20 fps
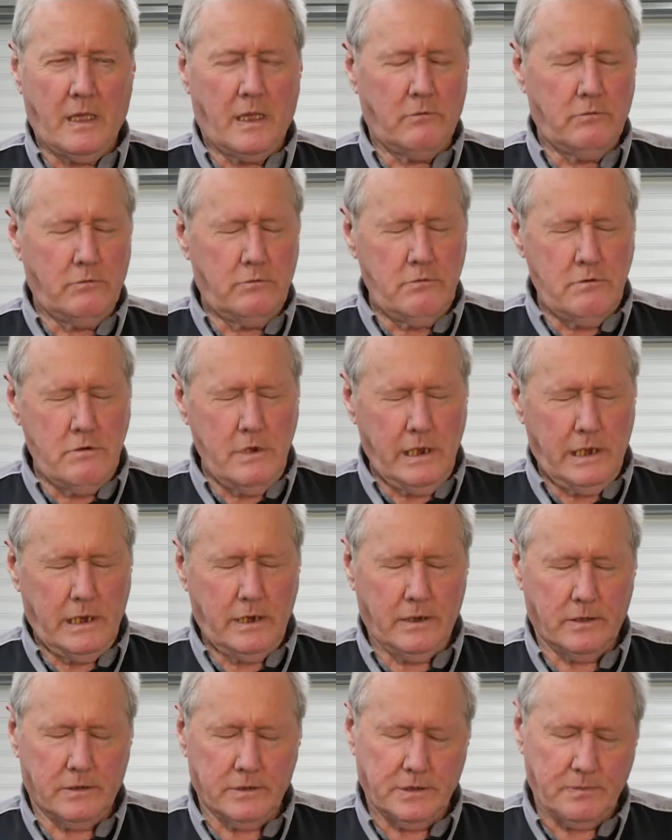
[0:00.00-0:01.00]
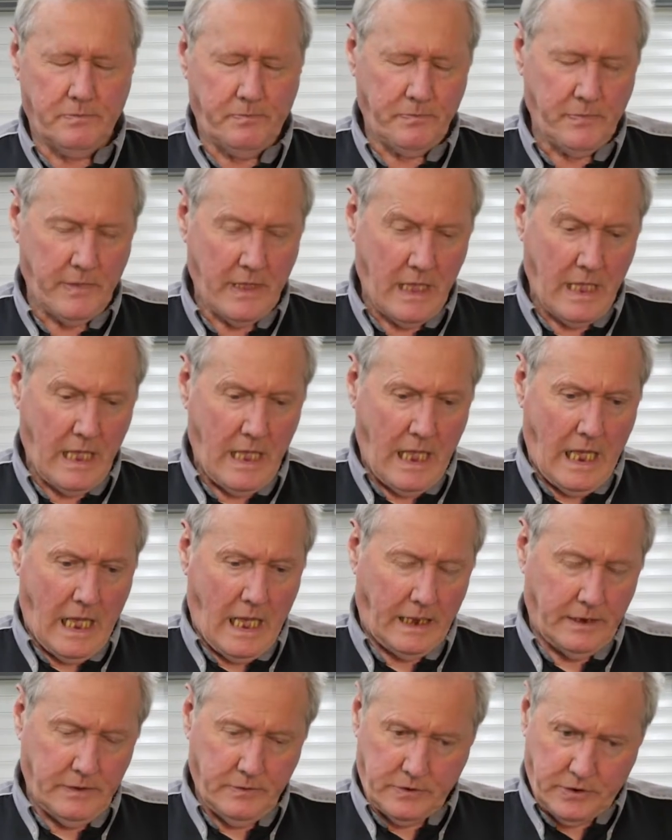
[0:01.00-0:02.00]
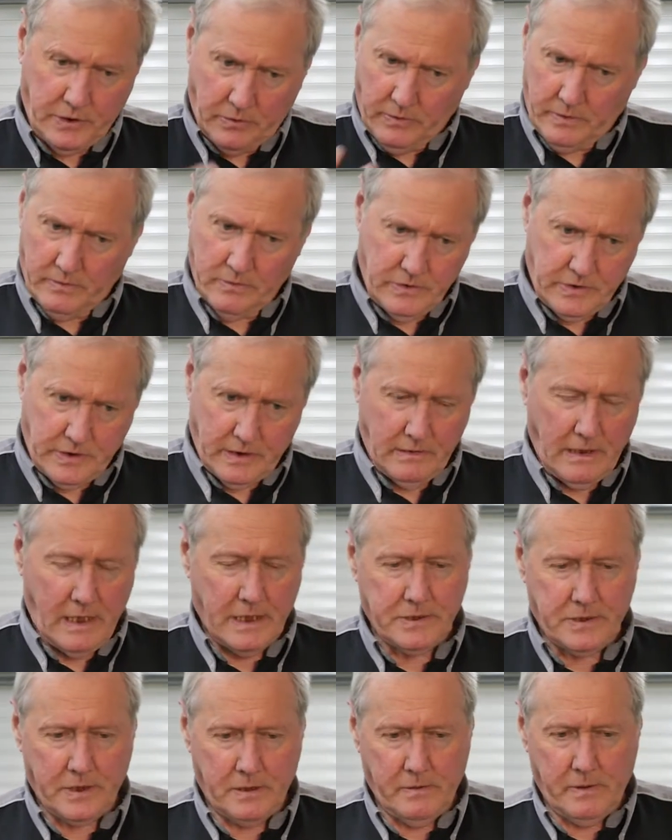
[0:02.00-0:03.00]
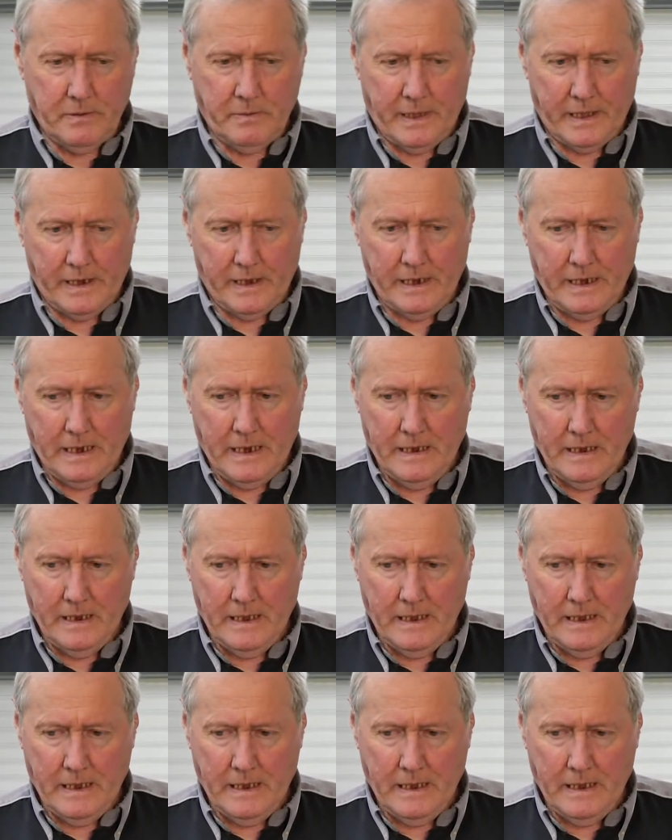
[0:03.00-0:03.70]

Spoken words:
really does. And so I was asking him about it,